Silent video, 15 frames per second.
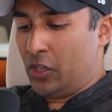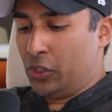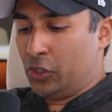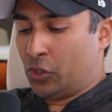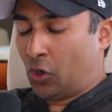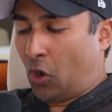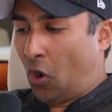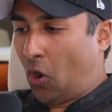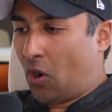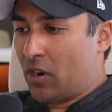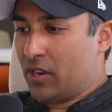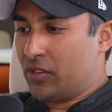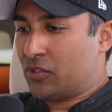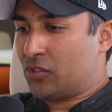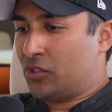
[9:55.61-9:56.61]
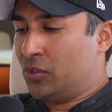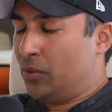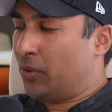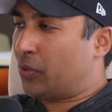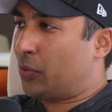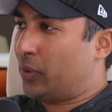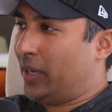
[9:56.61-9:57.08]
your hardest 2
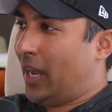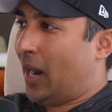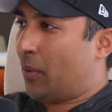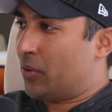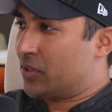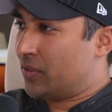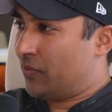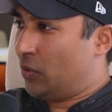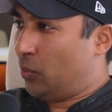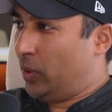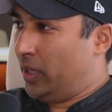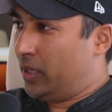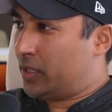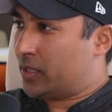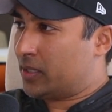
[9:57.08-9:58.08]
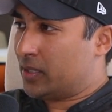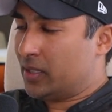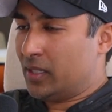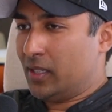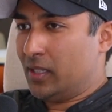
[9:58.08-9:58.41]
to 3 hours of the week